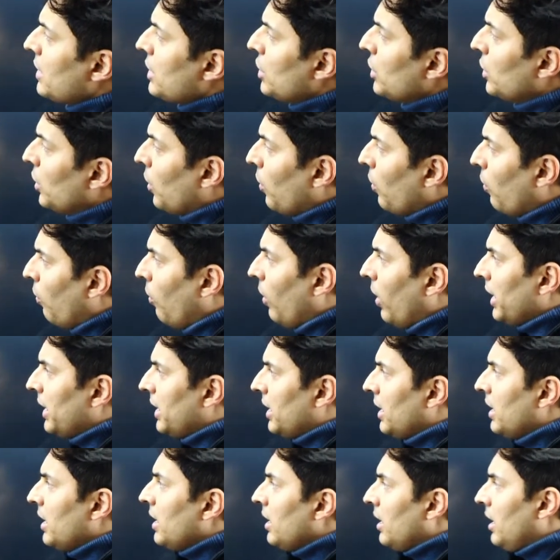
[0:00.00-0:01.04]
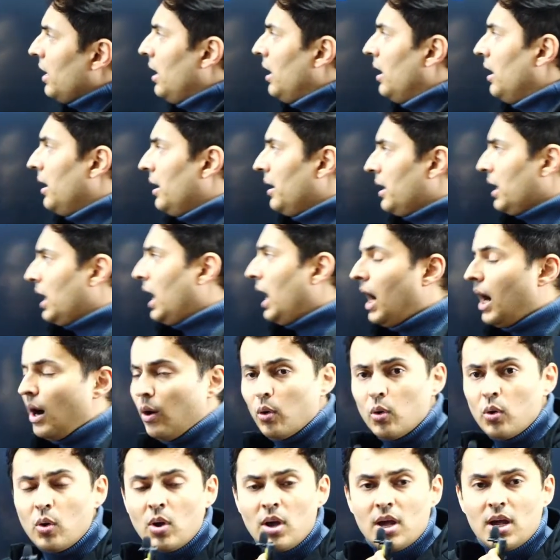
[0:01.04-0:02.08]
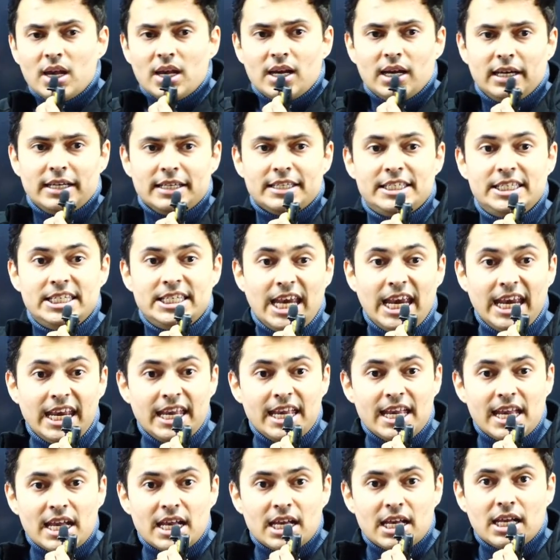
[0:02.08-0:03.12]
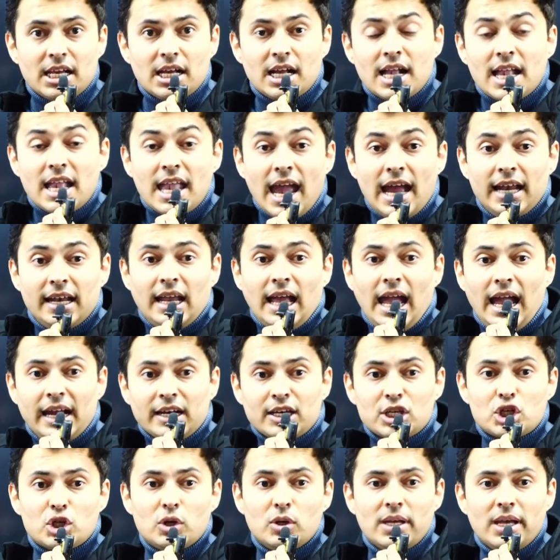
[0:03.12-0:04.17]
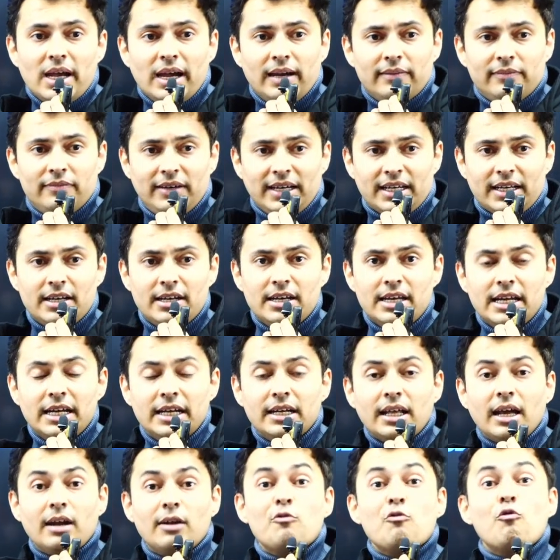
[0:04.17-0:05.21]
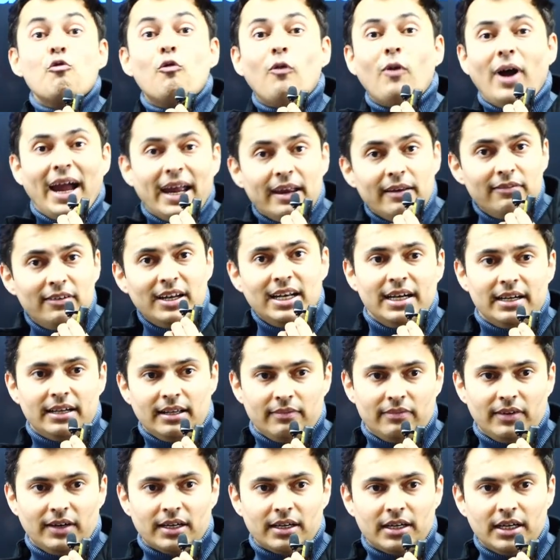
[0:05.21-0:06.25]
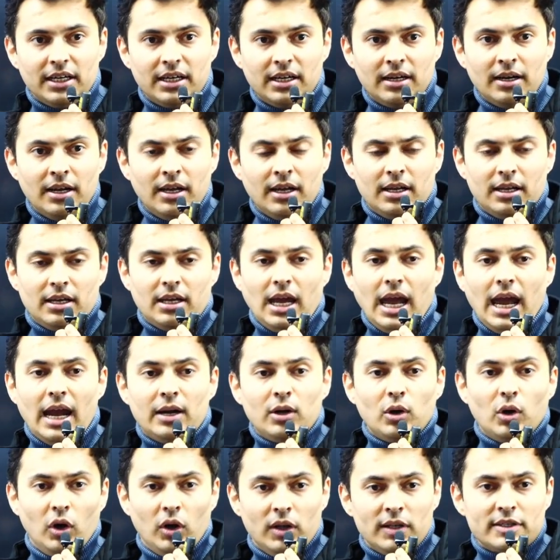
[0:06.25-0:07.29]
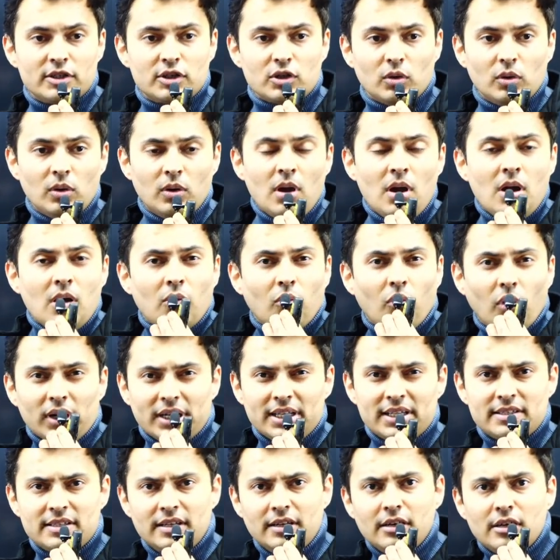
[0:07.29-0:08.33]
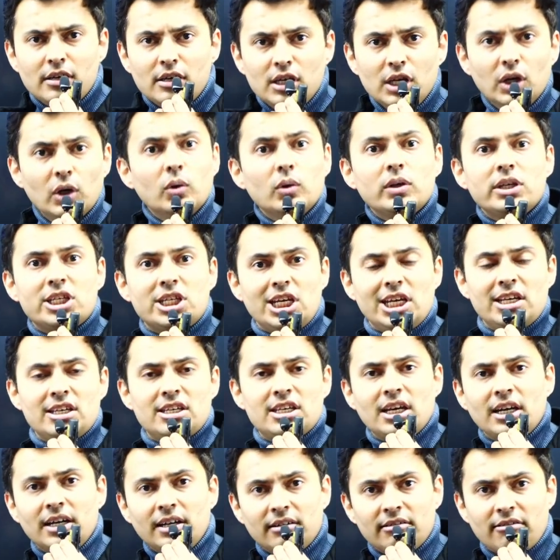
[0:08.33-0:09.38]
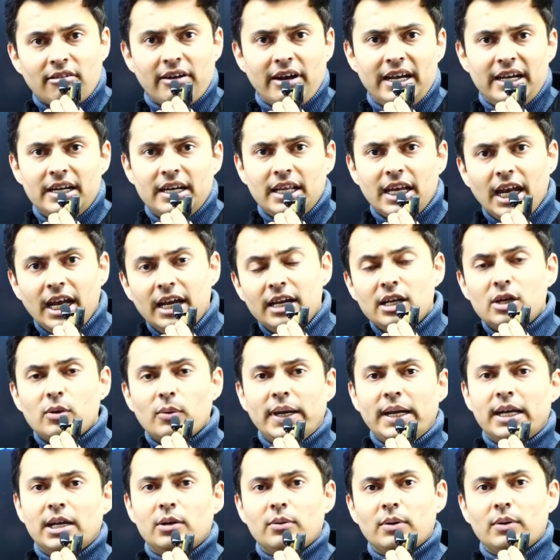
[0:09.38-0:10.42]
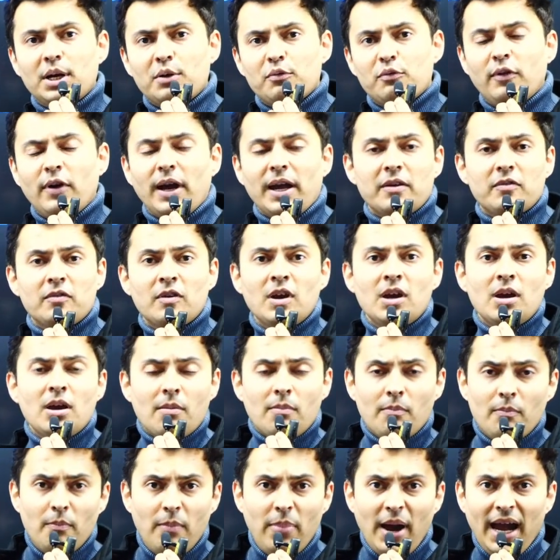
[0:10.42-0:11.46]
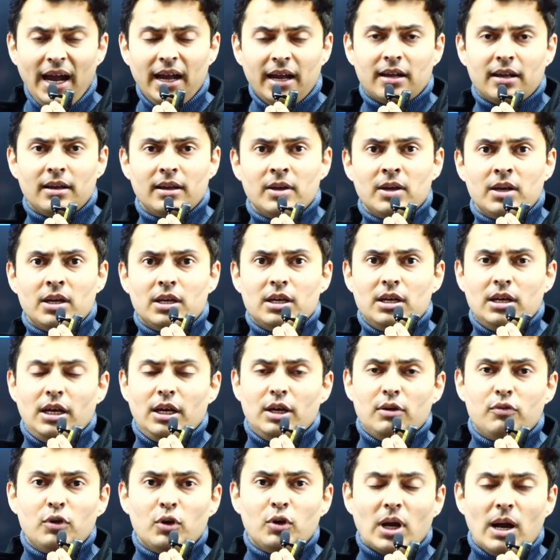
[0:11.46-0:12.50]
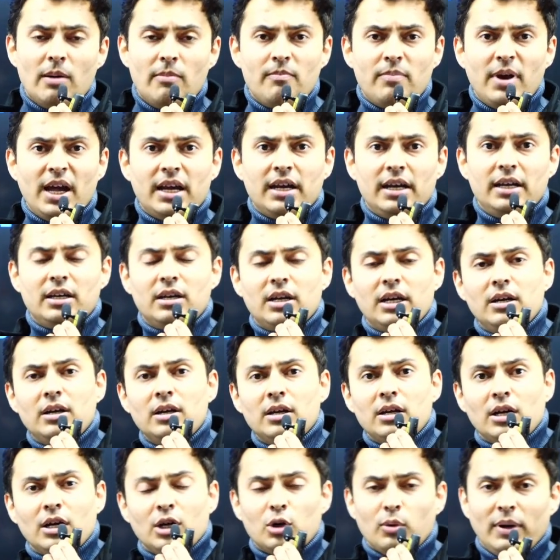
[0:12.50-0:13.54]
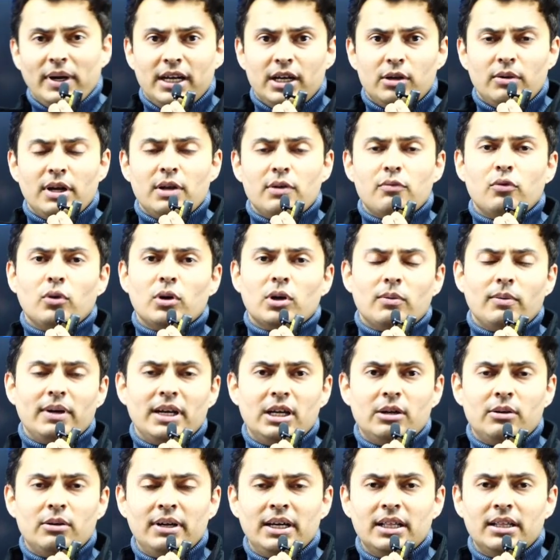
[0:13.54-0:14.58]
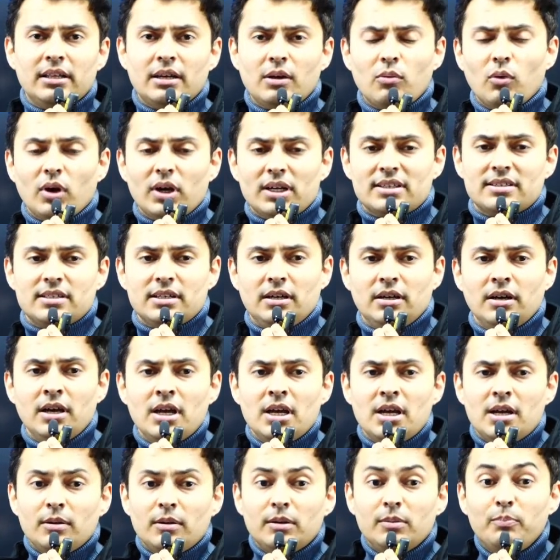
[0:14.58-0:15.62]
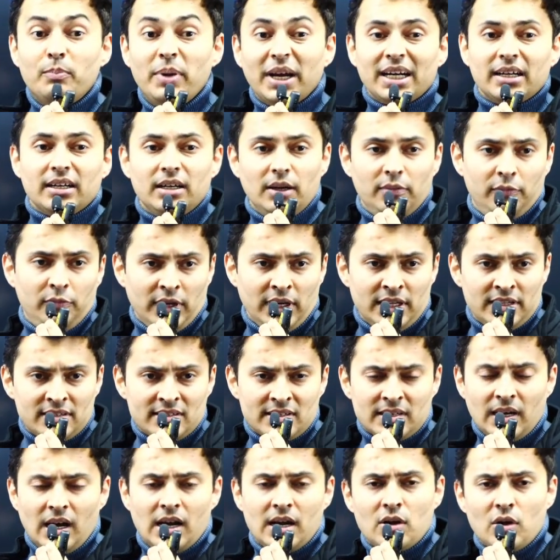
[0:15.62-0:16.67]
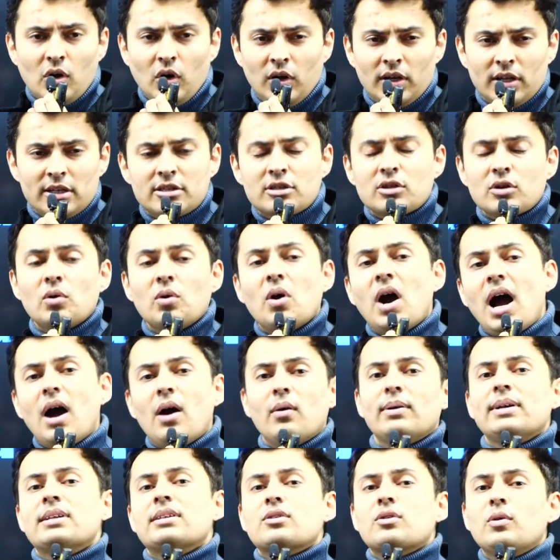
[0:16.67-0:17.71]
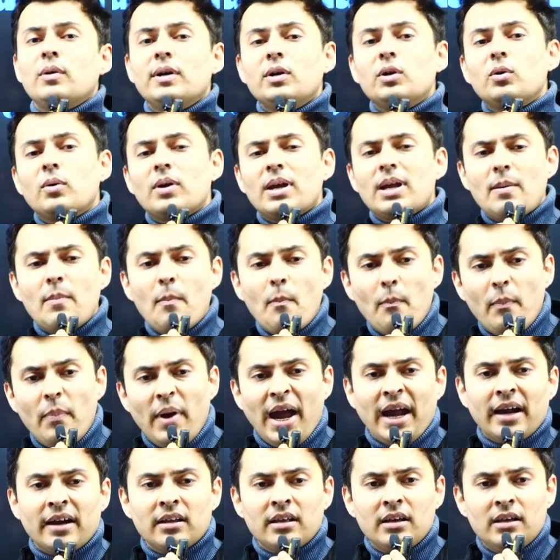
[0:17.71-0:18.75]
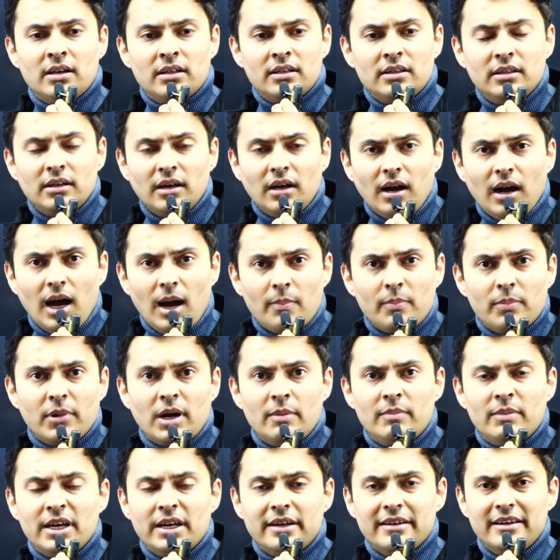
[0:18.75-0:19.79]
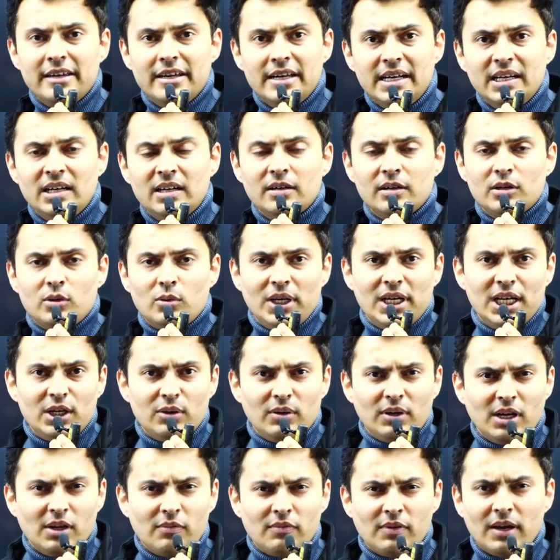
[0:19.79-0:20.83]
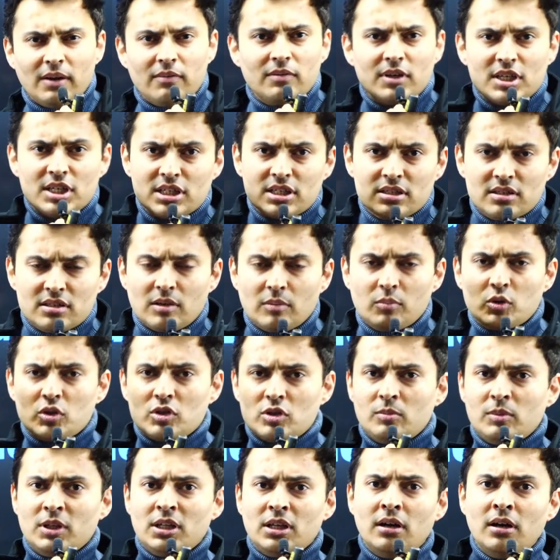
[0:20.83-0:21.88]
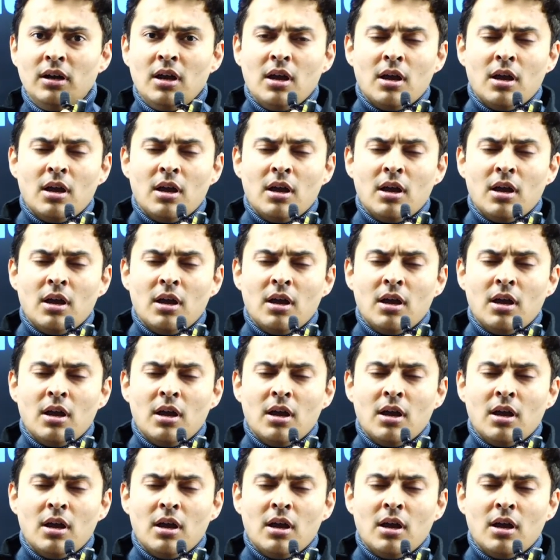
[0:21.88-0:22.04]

you know, what, how JEE can actually affect NEET and why will it affect it? And also, what is the new changing trend in 2025 back, if you compare it in 2024, 2023, what's the big difference? And also, how it's going to impact the upcoming NEET 2025, which is supposed to be the